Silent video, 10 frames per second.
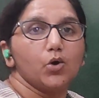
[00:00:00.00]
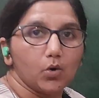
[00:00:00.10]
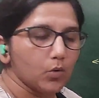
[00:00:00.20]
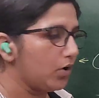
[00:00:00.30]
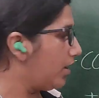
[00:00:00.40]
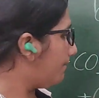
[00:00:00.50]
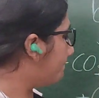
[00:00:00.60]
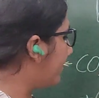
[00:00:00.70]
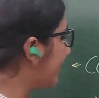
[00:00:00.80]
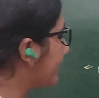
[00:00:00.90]
low.
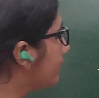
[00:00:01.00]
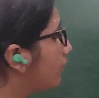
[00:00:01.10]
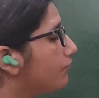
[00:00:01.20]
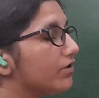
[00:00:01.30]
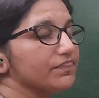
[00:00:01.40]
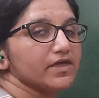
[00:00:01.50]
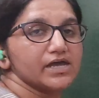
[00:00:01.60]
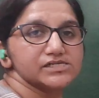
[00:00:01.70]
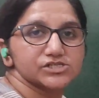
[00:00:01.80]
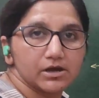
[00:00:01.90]
But when
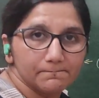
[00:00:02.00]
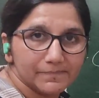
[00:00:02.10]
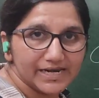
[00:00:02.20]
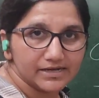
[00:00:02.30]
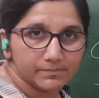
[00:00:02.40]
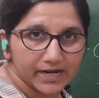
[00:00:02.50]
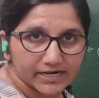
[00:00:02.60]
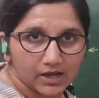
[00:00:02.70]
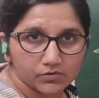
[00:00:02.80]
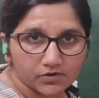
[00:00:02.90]
there is complete
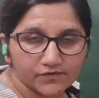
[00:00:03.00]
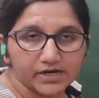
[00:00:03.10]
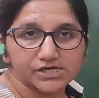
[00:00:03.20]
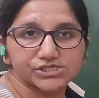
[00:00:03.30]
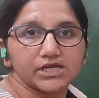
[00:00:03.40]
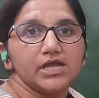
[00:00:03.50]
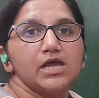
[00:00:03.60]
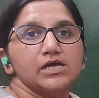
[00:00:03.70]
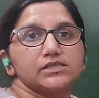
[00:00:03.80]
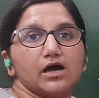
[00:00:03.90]
breakdown of energy,
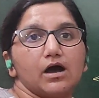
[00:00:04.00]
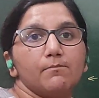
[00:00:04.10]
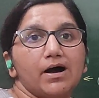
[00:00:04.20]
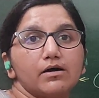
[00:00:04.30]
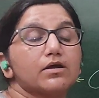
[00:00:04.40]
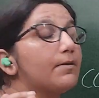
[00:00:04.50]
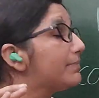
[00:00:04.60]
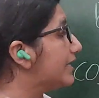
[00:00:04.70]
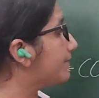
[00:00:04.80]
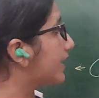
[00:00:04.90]
the
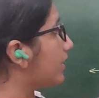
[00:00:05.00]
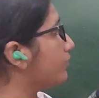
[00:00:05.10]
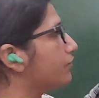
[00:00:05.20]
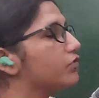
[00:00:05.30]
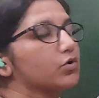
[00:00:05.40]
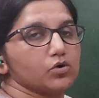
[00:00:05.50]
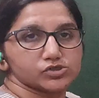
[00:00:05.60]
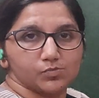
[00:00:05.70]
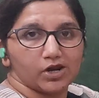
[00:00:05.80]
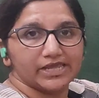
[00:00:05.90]
complete breakdown of
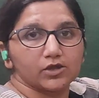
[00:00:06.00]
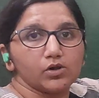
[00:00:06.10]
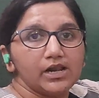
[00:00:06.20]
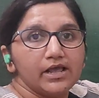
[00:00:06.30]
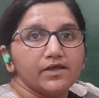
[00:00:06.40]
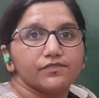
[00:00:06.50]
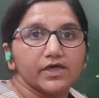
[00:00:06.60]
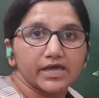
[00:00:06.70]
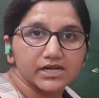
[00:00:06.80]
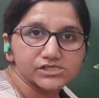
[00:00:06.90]
glucose molecule,
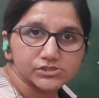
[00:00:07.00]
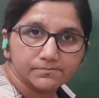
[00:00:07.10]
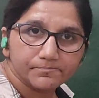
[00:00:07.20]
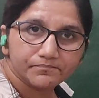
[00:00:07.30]
there is